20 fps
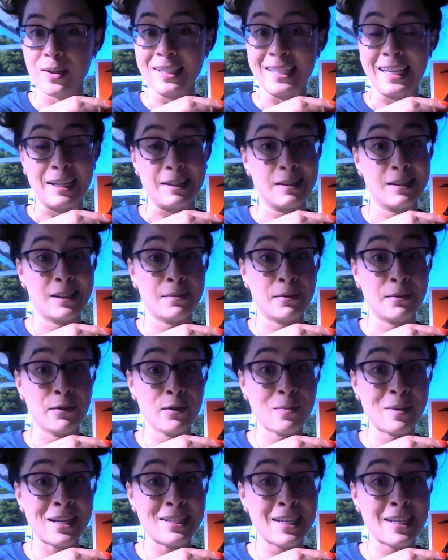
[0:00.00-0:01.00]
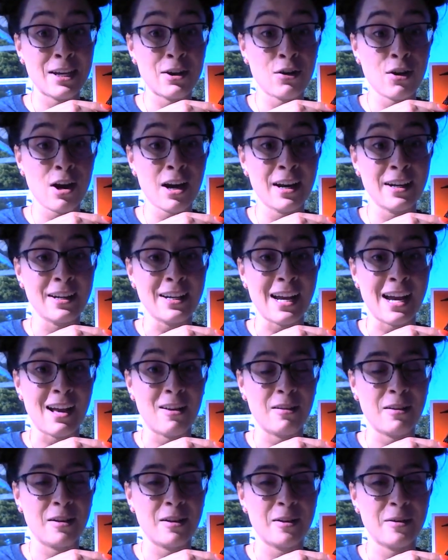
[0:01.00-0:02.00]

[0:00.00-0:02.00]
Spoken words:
Now, some of you might say crocodile,